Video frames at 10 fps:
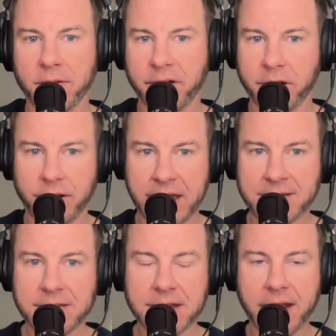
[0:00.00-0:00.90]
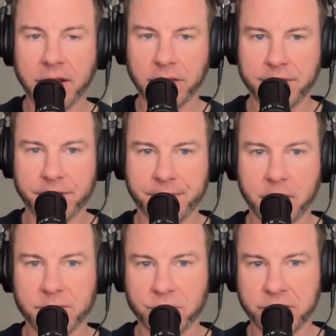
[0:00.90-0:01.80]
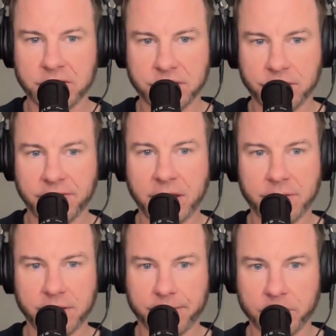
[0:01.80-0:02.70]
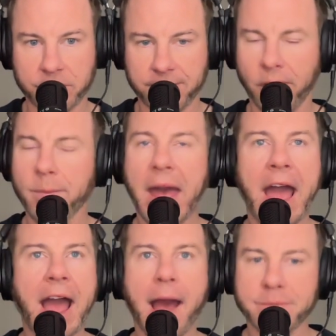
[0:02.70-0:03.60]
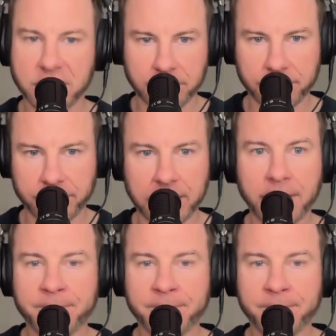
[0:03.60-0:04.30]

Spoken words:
they're hinted at a love affair between the two of them in the first film? Absolutely.